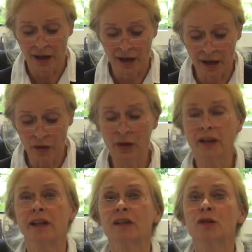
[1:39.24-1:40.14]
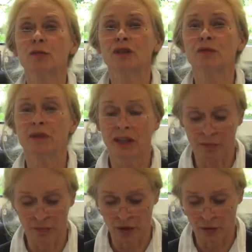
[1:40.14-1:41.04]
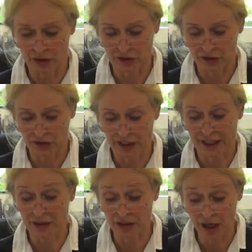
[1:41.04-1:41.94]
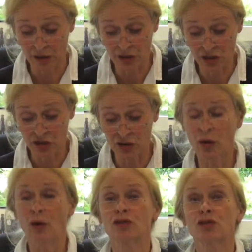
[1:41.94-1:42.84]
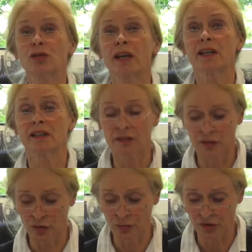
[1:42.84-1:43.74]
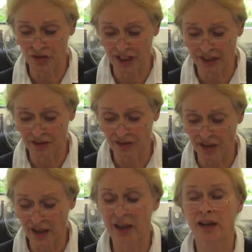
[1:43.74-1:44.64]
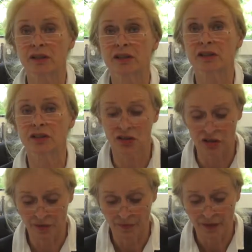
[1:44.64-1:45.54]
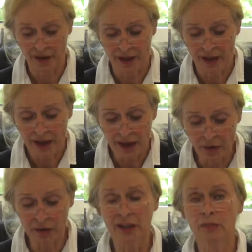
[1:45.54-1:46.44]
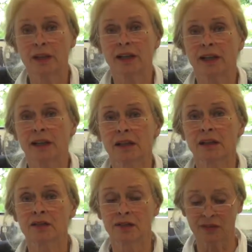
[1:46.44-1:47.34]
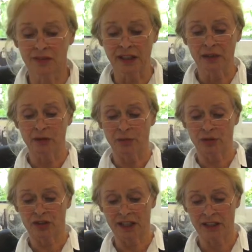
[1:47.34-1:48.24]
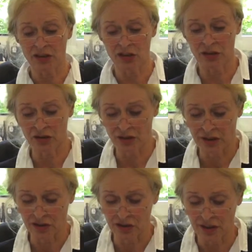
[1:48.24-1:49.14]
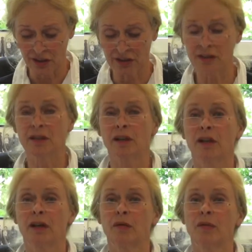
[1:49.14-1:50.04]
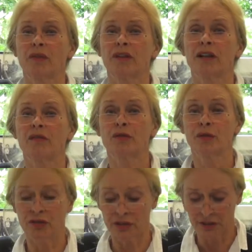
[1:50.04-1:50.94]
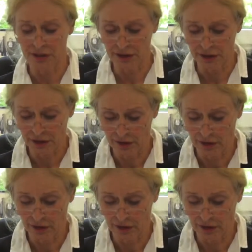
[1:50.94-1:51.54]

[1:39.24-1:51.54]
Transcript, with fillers: How can humans be empowered, encouraged, or trained to protect their heritage? How can we link sustainable protection strategies with the diversity